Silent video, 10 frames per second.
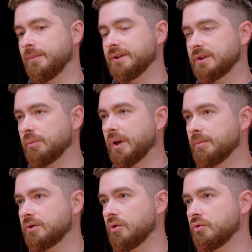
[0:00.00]
instant
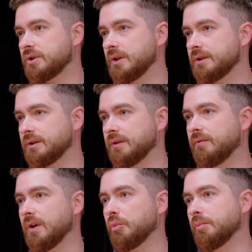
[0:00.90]
payment solutions
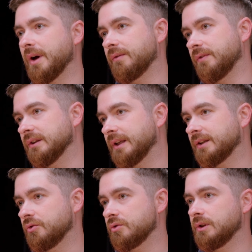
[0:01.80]
developed by
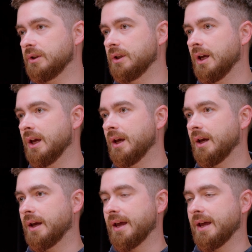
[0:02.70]
fintechs usually,
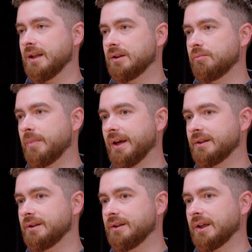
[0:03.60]
and
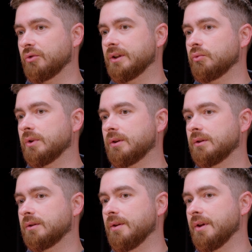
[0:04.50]
banks integrate with
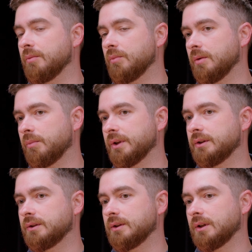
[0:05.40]
them. But
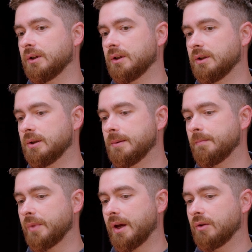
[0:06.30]

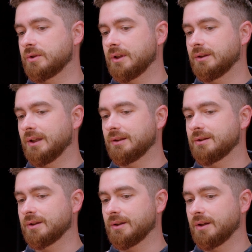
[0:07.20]
I would say that
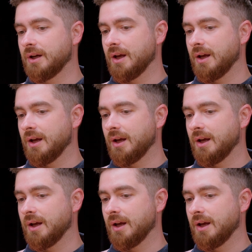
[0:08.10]
it's a